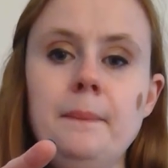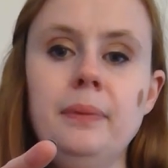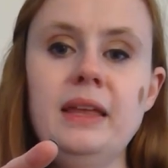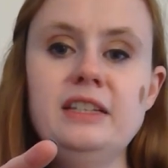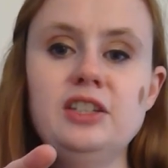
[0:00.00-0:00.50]

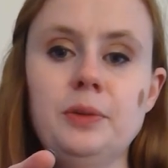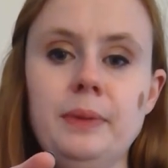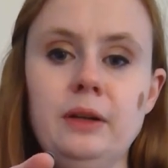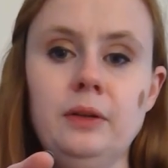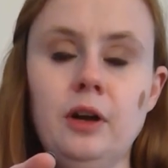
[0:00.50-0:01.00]
Place your
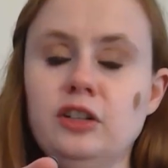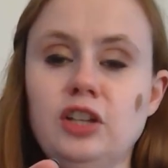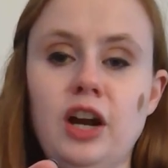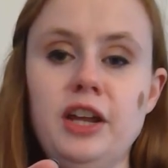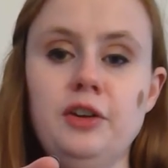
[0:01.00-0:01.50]
middle, or
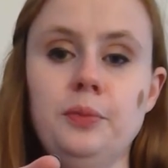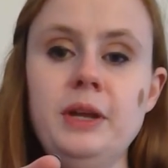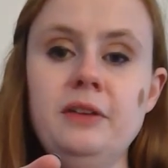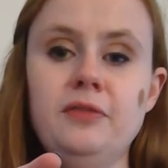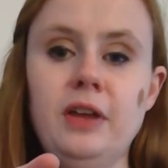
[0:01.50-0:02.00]
sorry, your
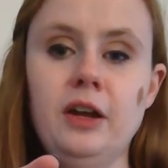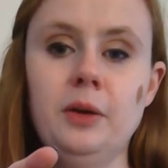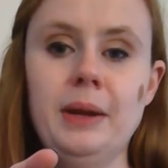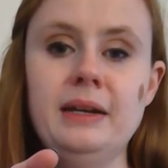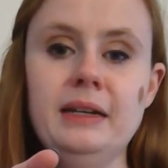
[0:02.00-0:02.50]
ring finger
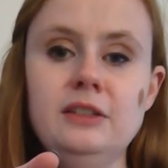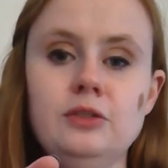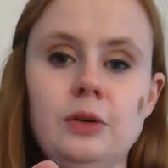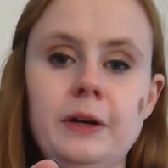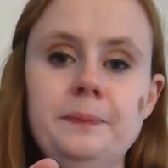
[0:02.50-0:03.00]
right next
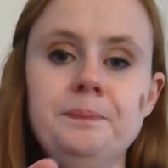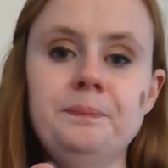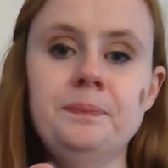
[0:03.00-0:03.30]
door.